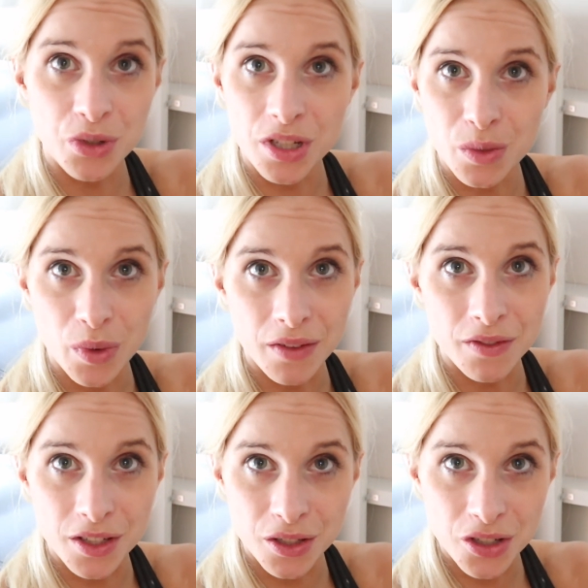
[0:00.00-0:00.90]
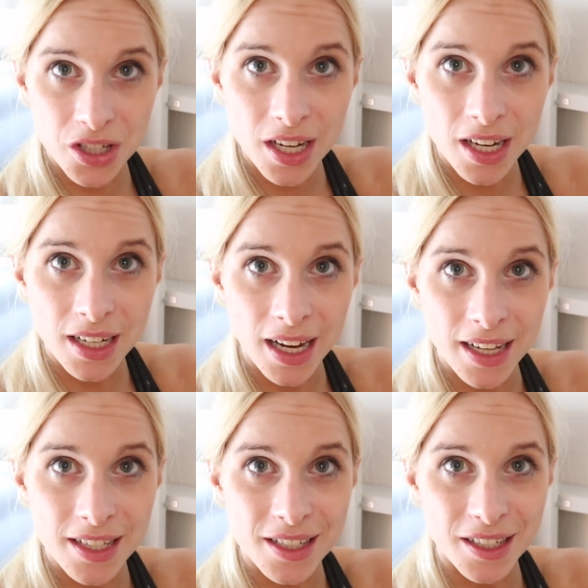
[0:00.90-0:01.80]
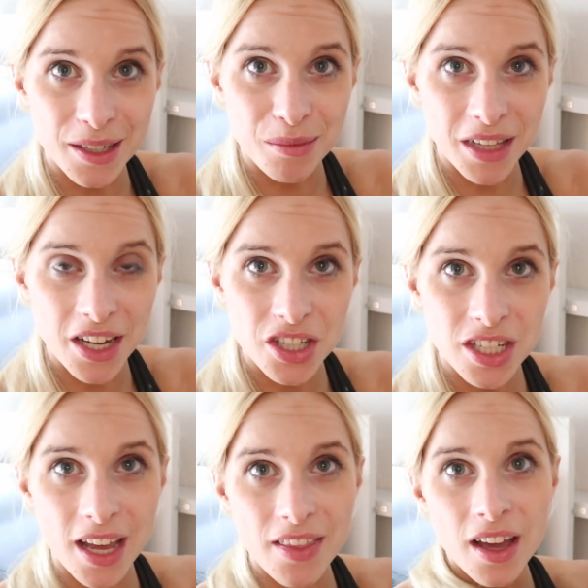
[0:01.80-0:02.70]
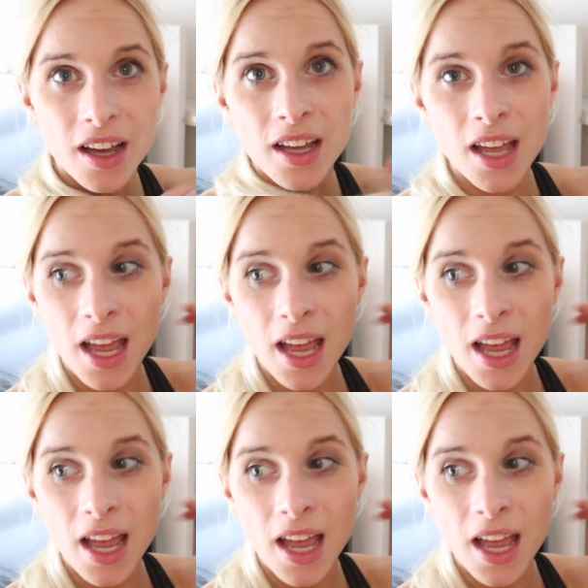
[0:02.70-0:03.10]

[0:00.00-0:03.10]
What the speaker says: just went for sushi and had some lunch together,